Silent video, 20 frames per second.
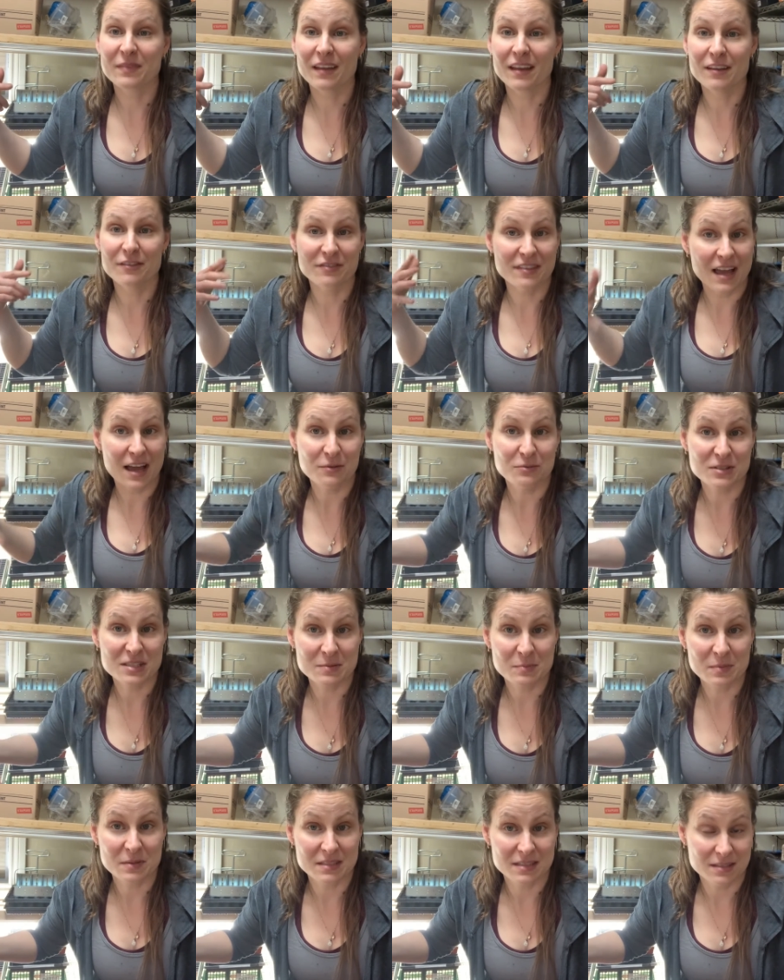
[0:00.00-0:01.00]
if that would
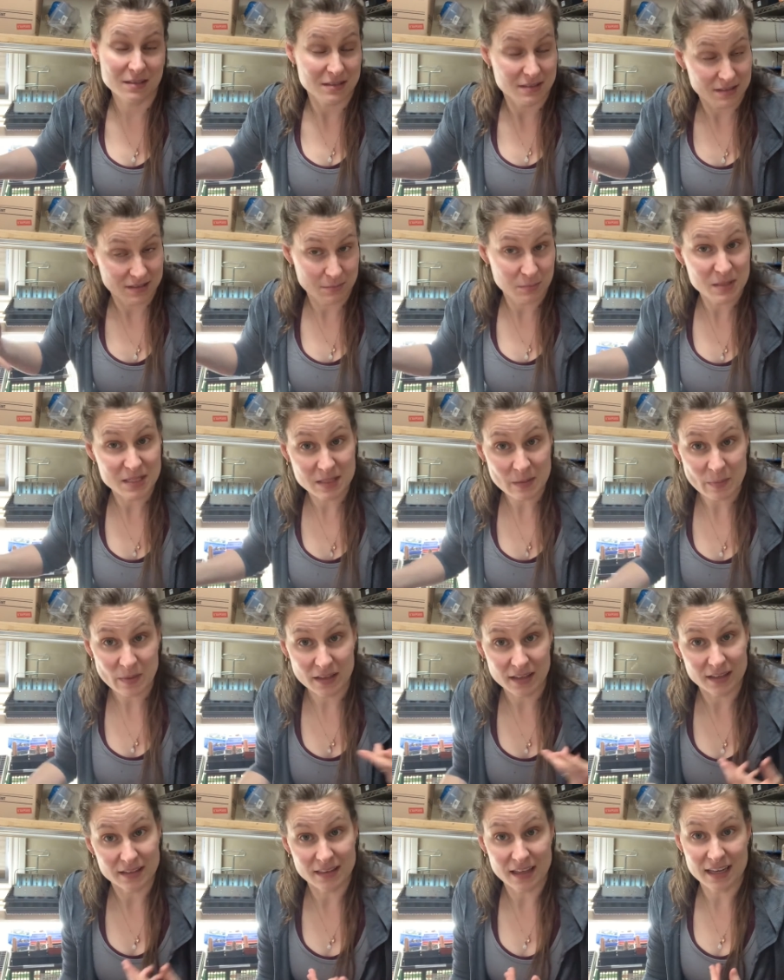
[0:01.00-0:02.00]
be
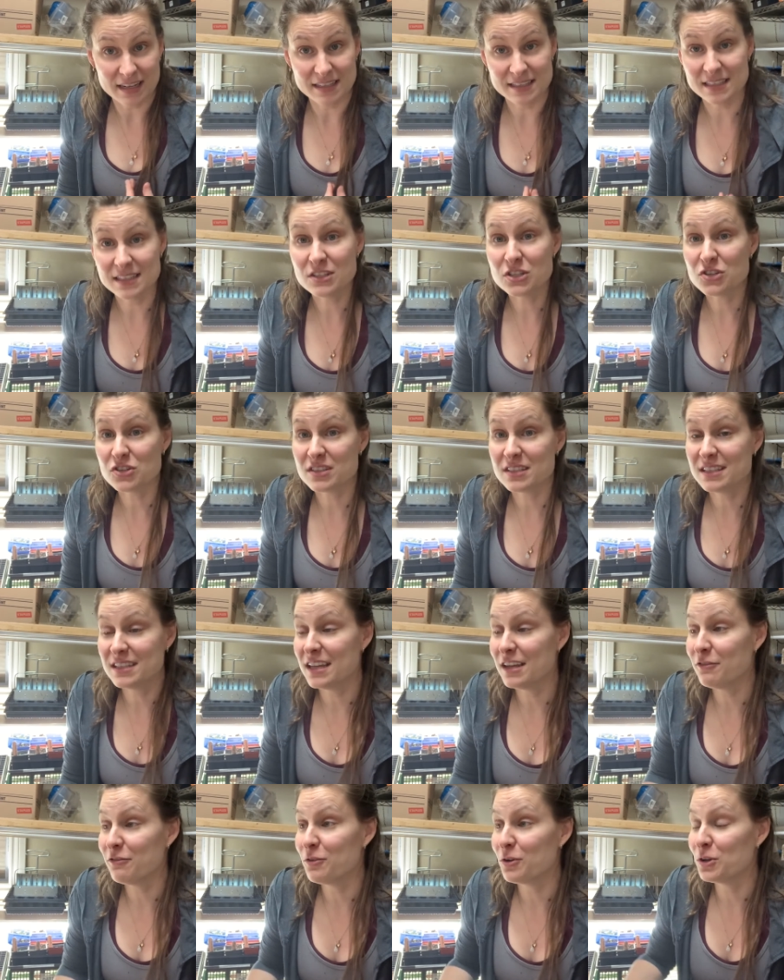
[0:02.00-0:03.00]
something that is
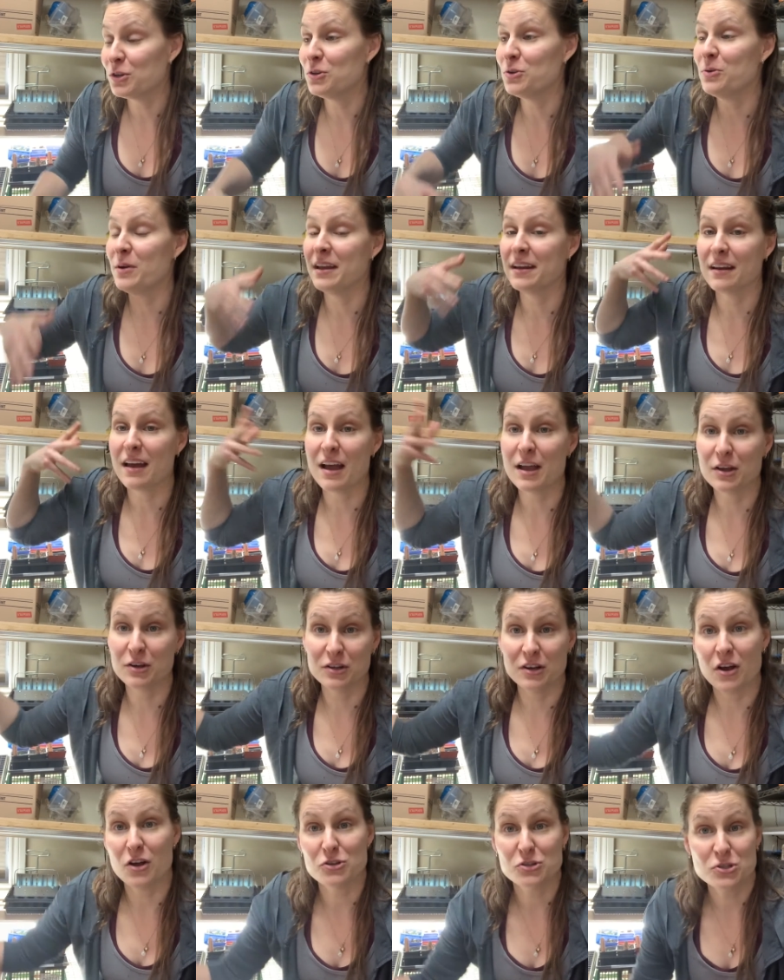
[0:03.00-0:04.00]
interesting for you. And I
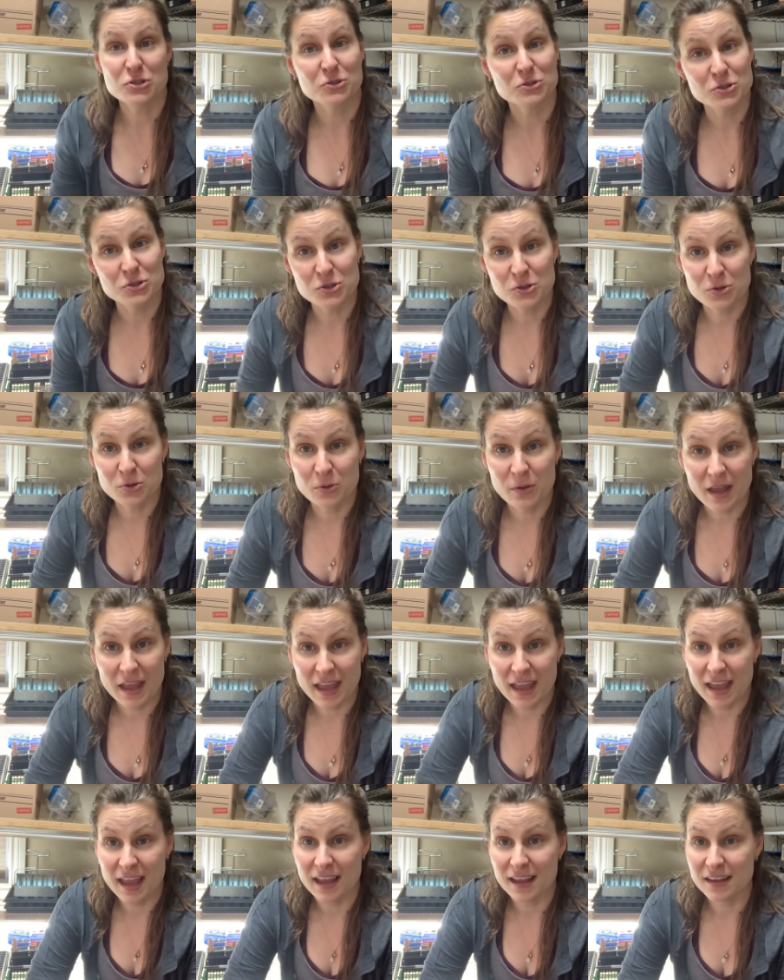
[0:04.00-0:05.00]
could also do
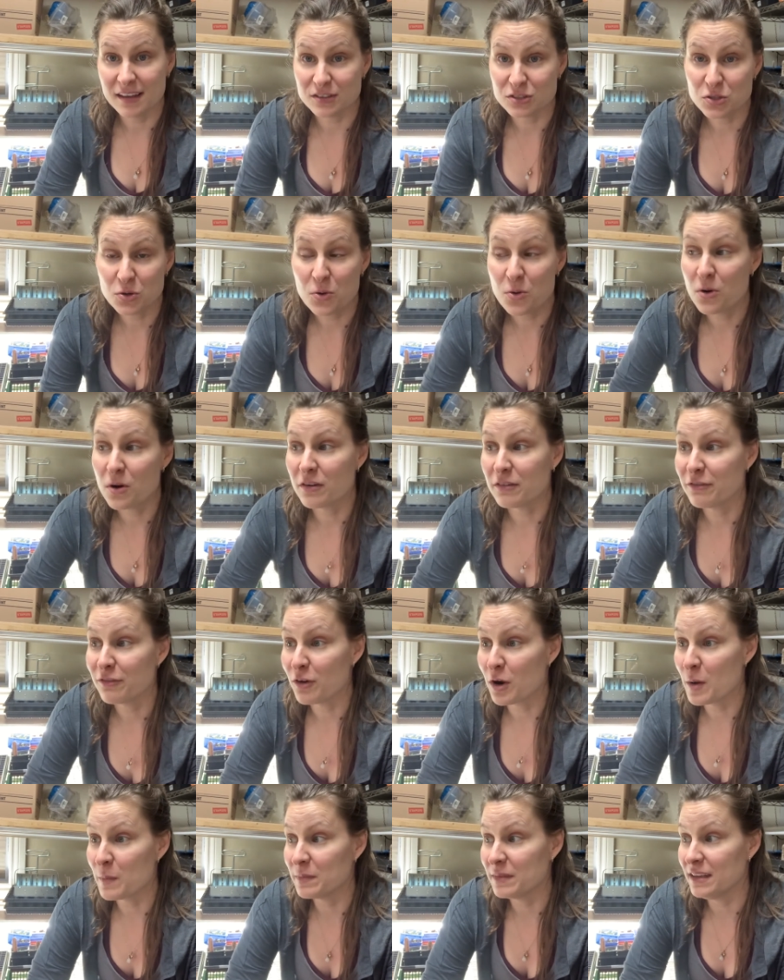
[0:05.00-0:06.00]
a tour
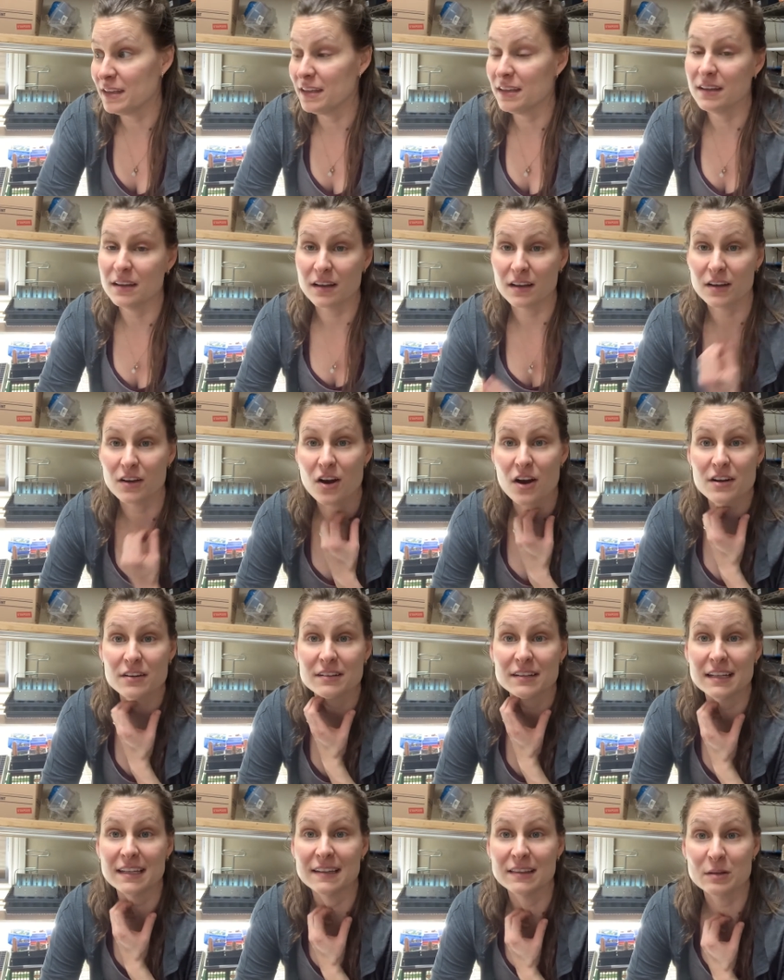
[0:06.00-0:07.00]
from the
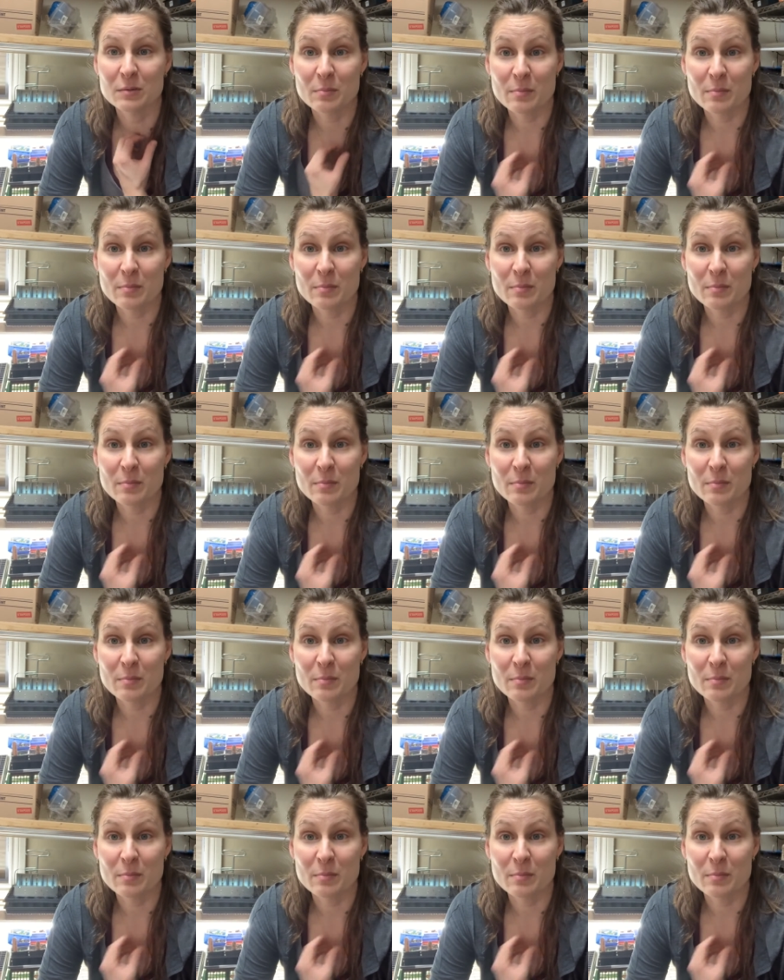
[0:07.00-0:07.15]
garden in the